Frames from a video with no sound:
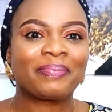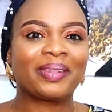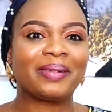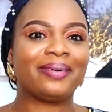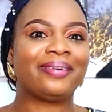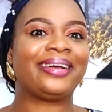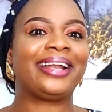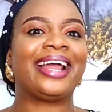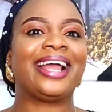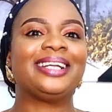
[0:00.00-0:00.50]

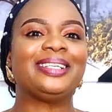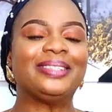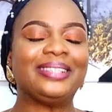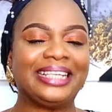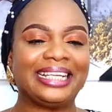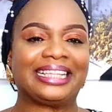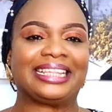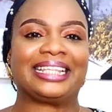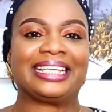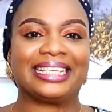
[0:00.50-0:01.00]
But when I do
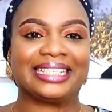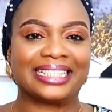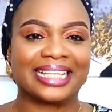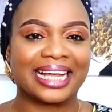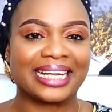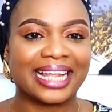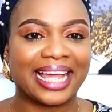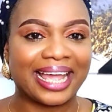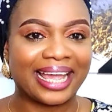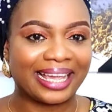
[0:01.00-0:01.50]
the things
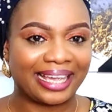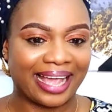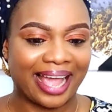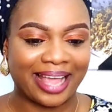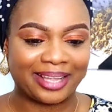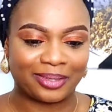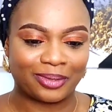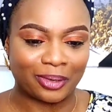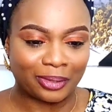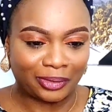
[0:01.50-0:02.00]
that
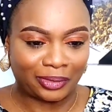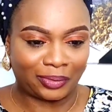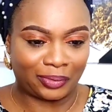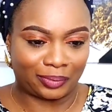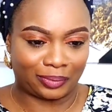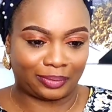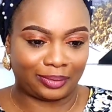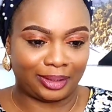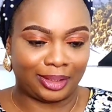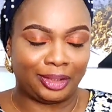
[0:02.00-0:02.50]
I thought
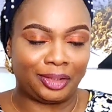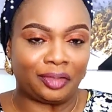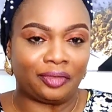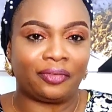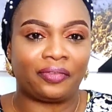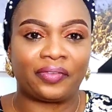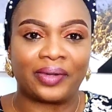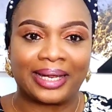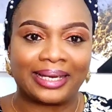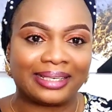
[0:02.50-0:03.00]
he
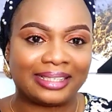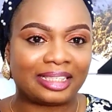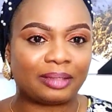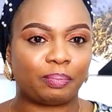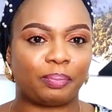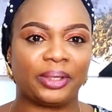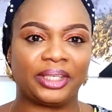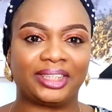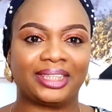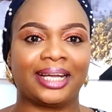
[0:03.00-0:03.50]
should find it
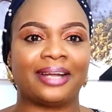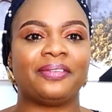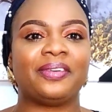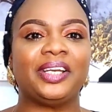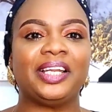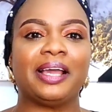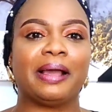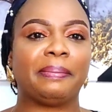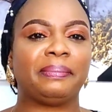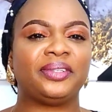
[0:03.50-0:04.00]
special and
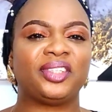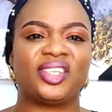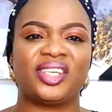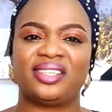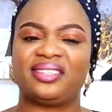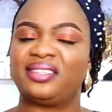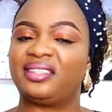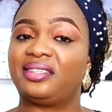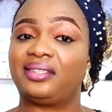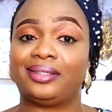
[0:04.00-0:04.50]
really
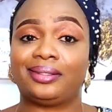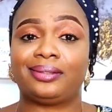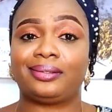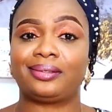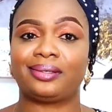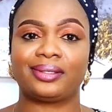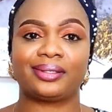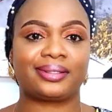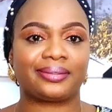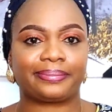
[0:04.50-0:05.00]
appreciate it, he's
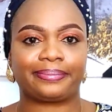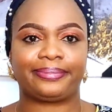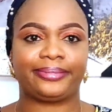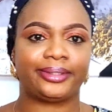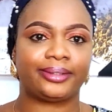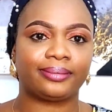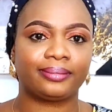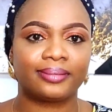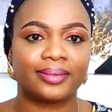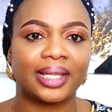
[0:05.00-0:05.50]
just
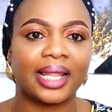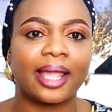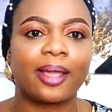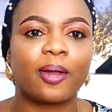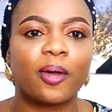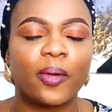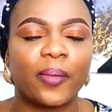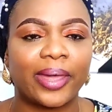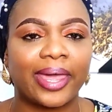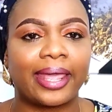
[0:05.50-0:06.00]

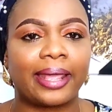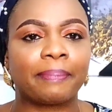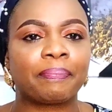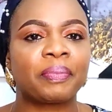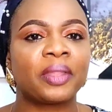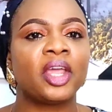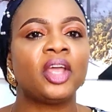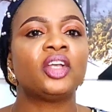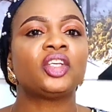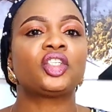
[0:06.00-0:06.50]
like, okay.
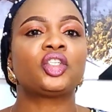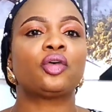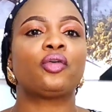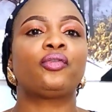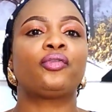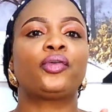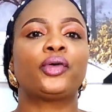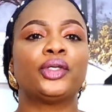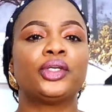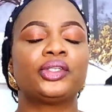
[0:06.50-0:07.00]
So
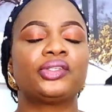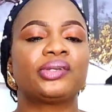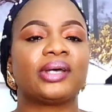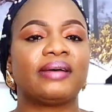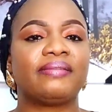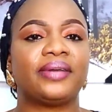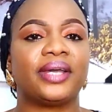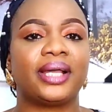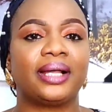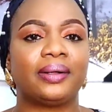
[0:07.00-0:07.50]
for you to
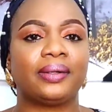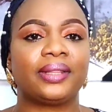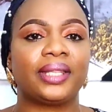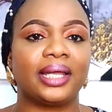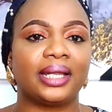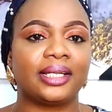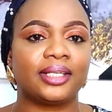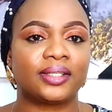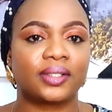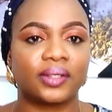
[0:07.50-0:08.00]
have a healthy
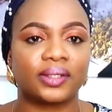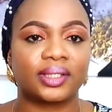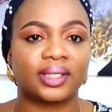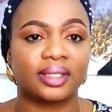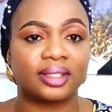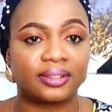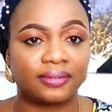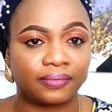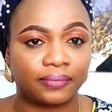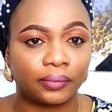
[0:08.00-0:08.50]
and a
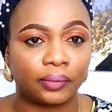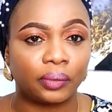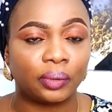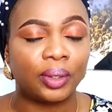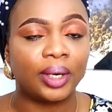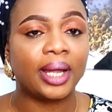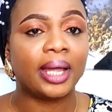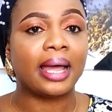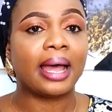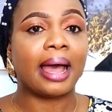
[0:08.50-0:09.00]

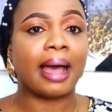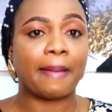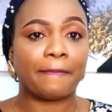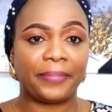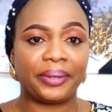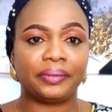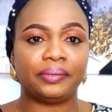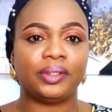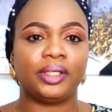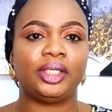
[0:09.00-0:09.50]
successful,
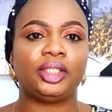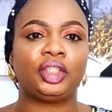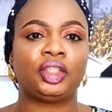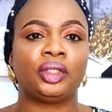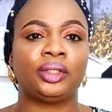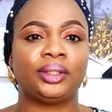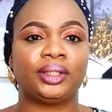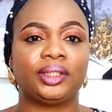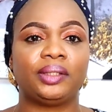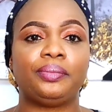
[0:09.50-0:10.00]
happy
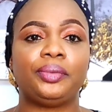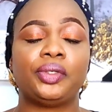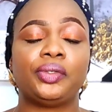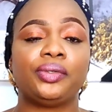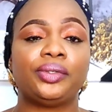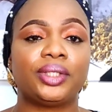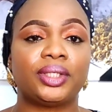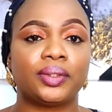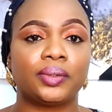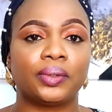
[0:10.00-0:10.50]
relationship, you
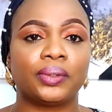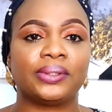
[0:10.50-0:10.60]
need to